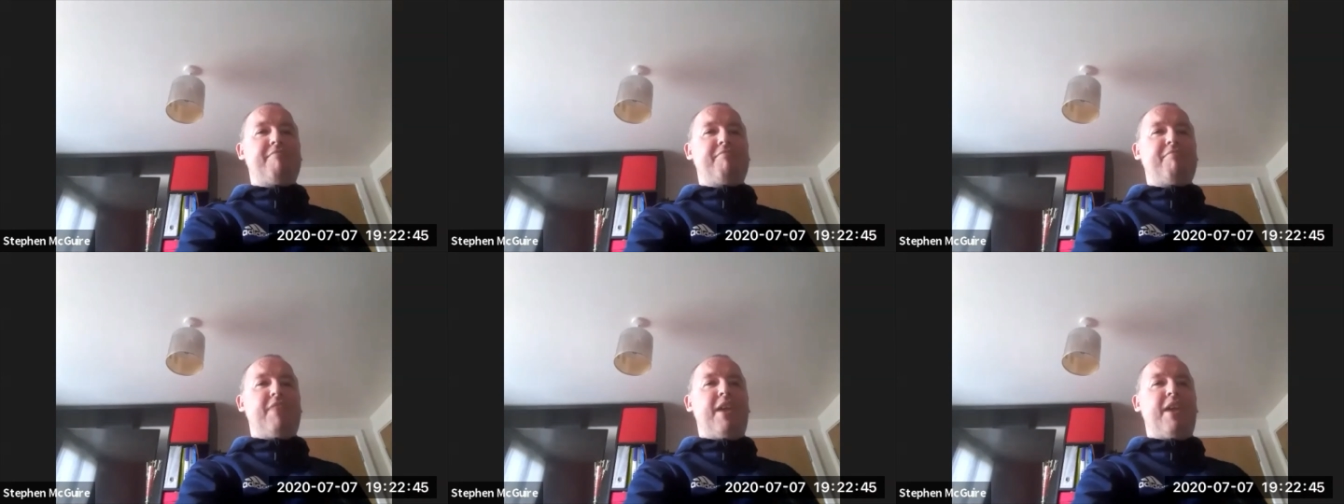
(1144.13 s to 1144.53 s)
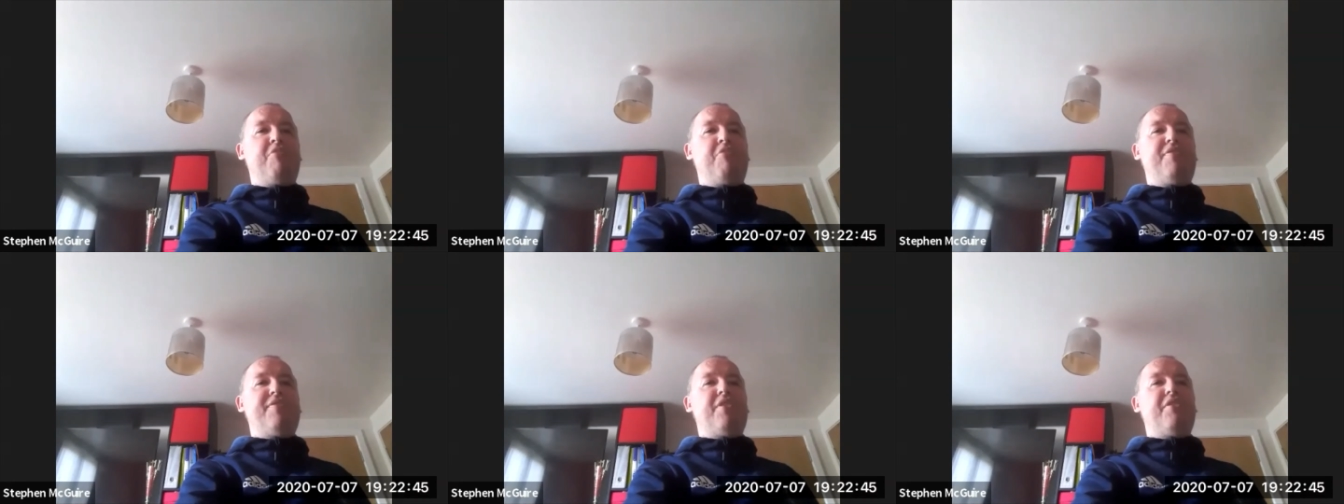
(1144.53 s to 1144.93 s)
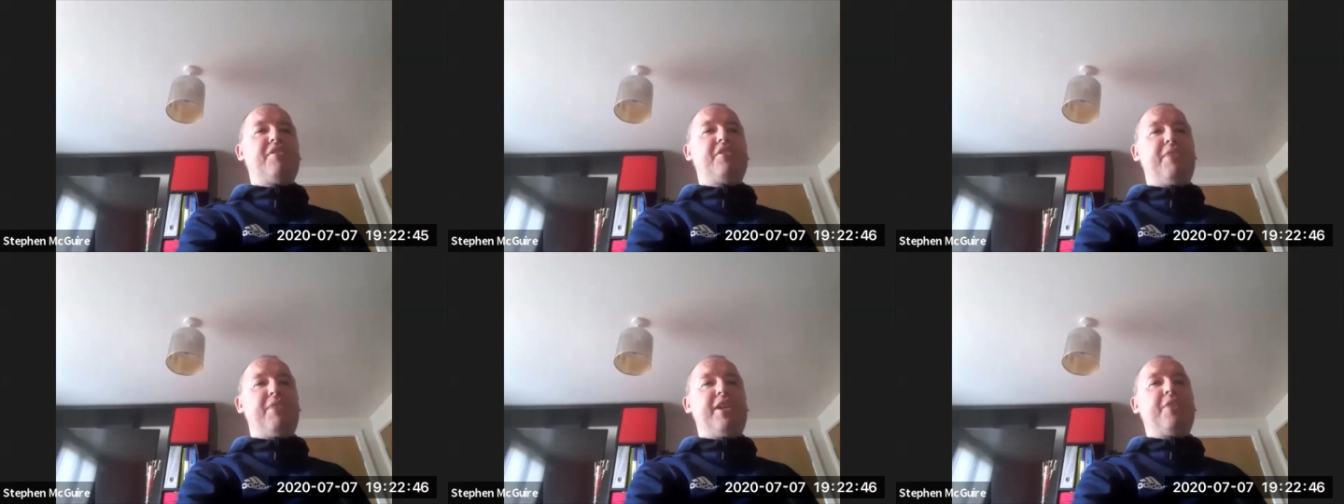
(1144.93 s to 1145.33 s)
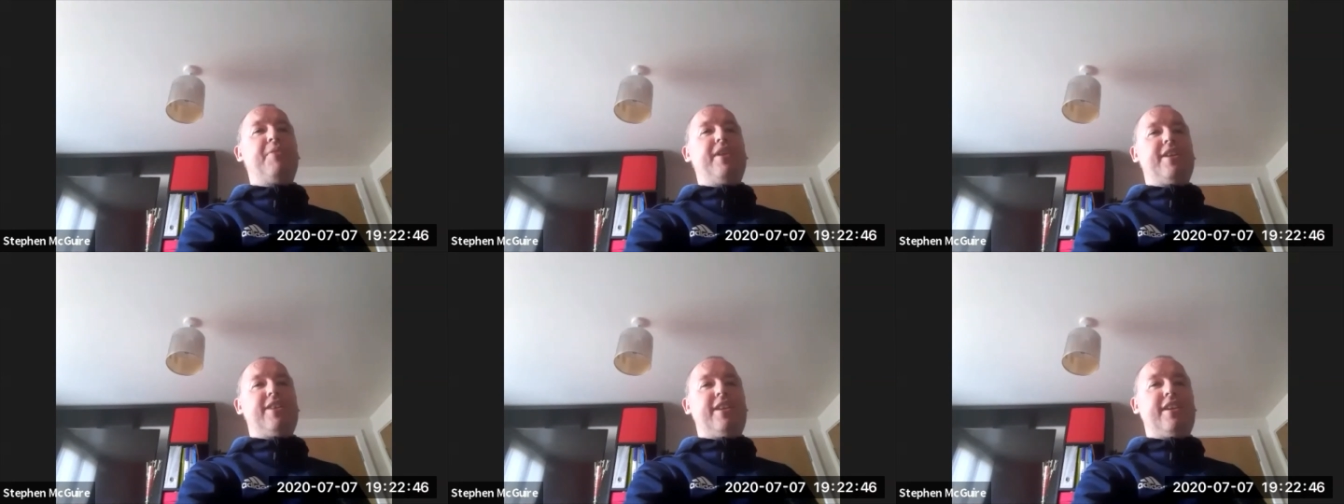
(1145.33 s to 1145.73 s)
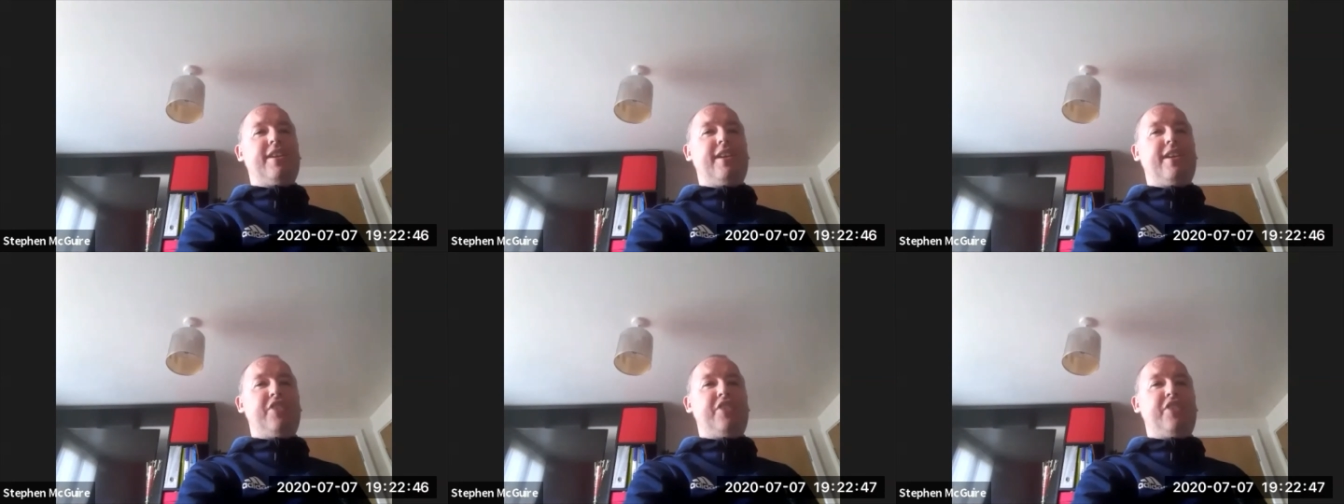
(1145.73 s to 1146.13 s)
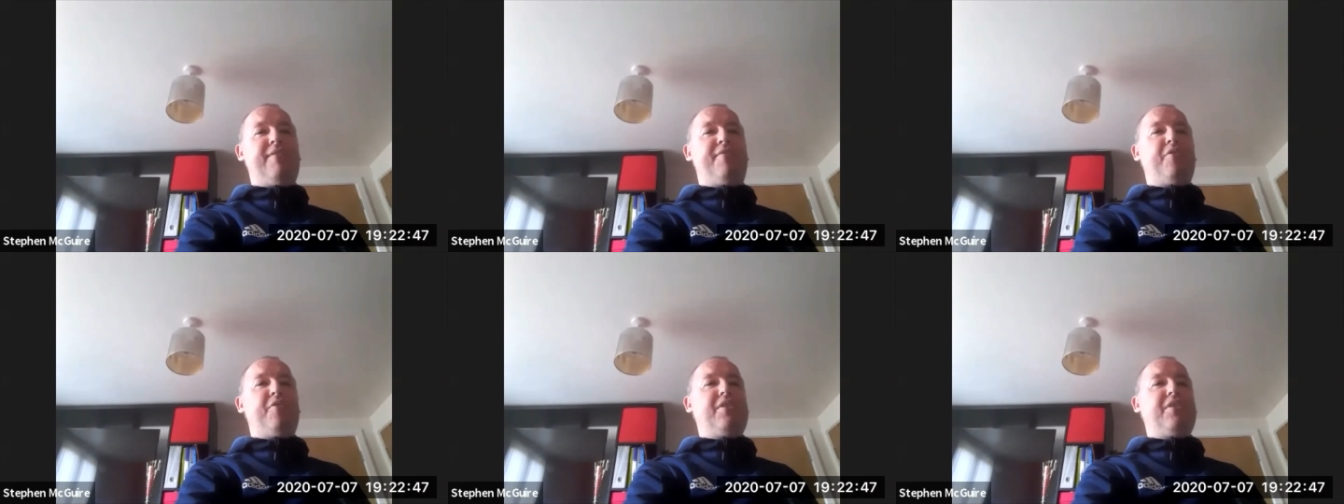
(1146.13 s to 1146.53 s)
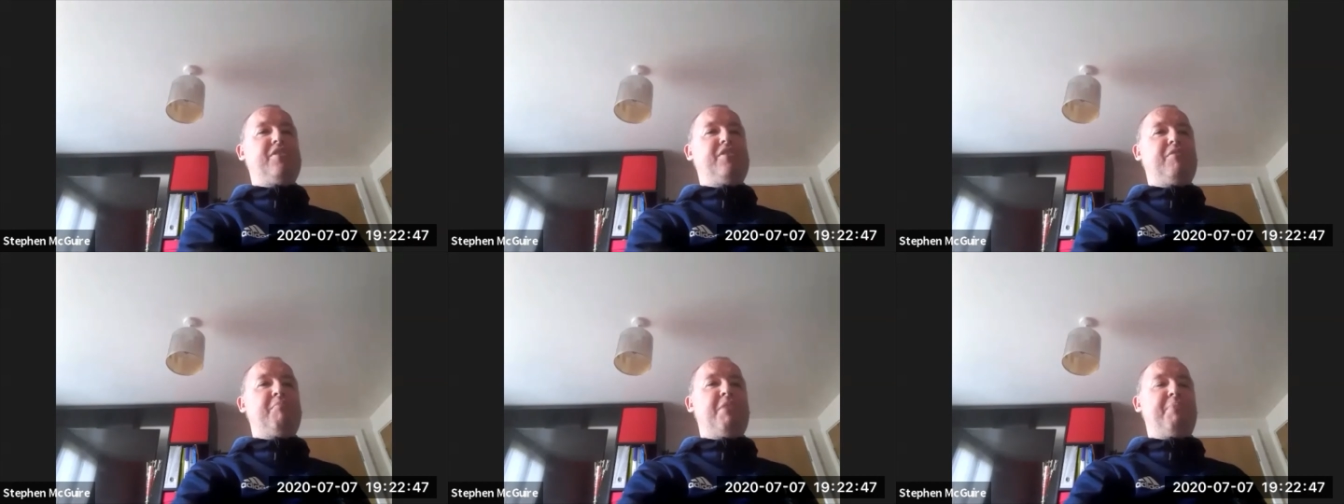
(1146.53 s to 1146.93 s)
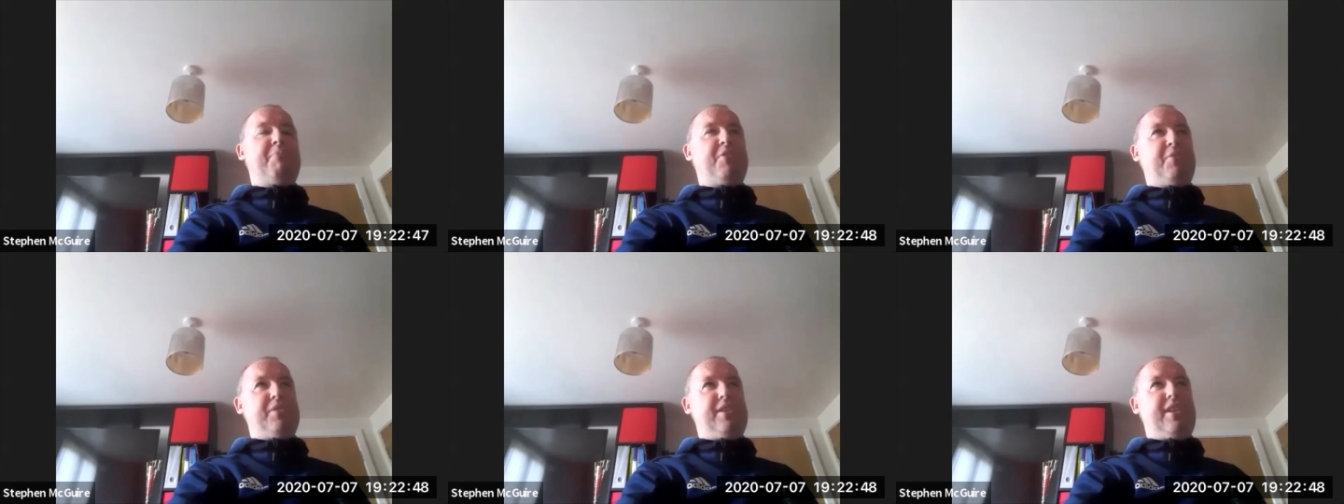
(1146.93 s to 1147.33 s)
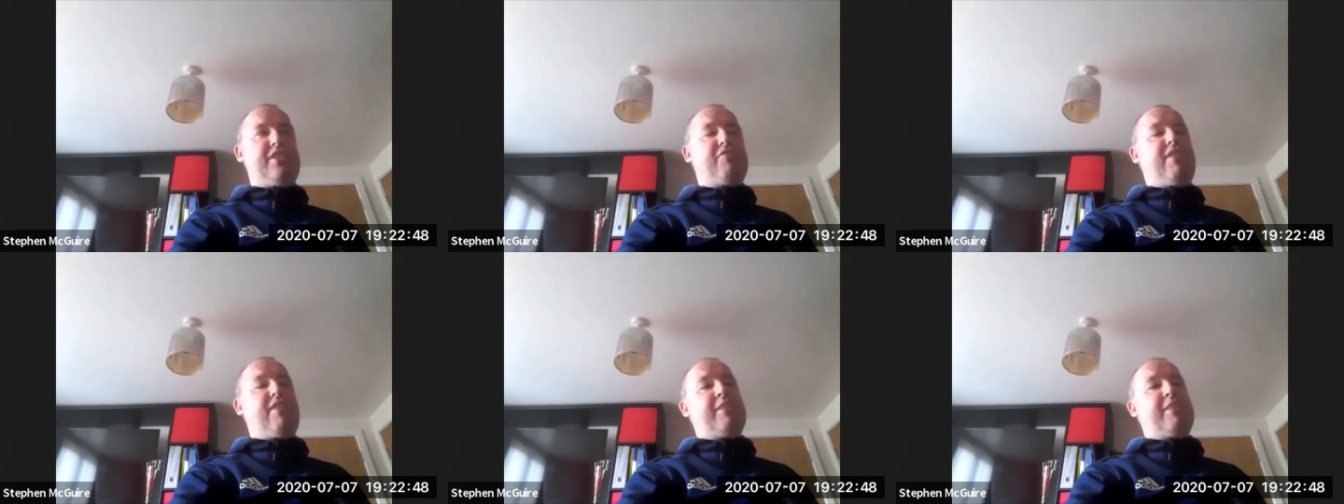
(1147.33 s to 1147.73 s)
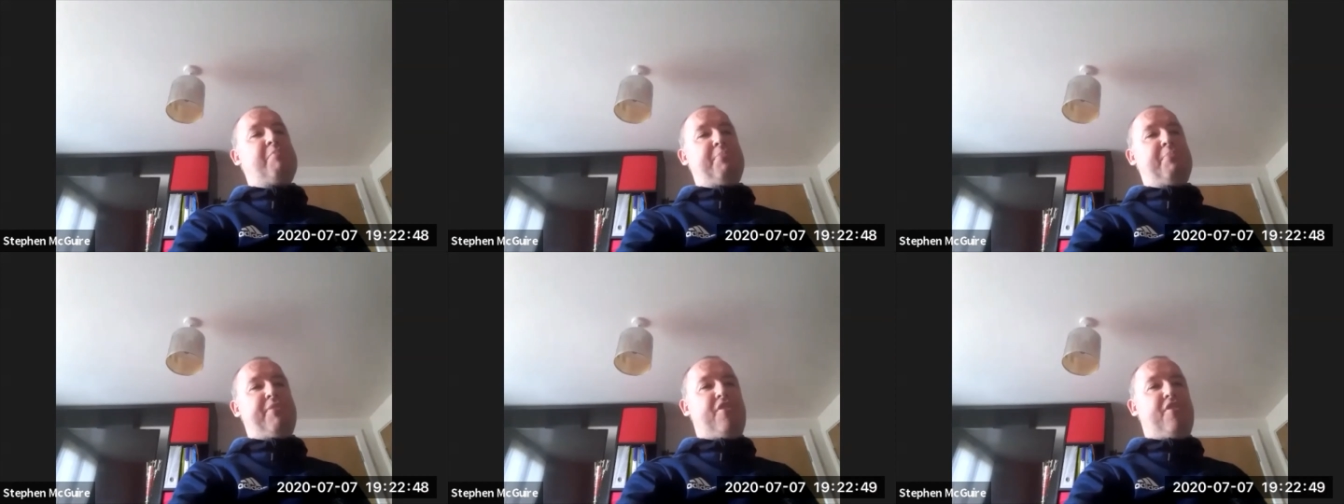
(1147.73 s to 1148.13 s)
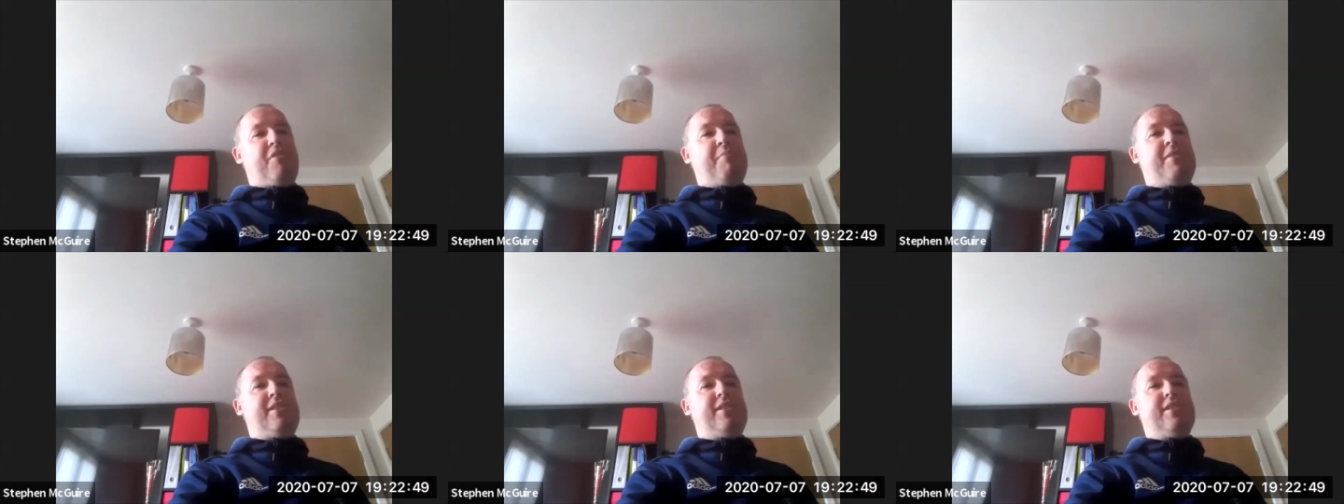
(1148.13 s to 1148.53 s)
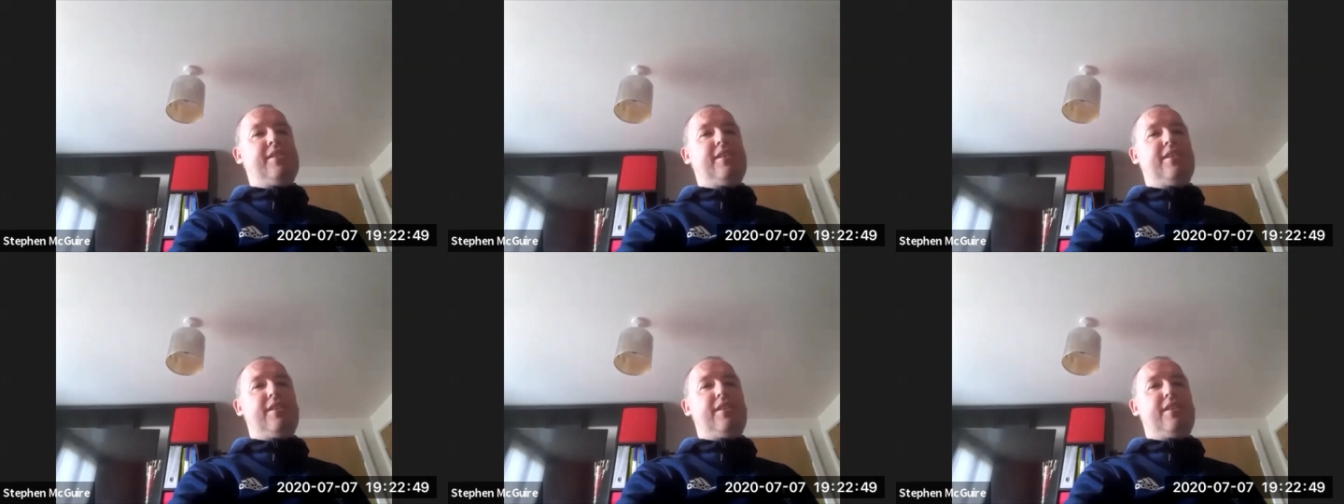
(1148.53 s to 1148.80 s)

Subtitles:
I moved on quite quickly. I try and focus on my process rather than my performance.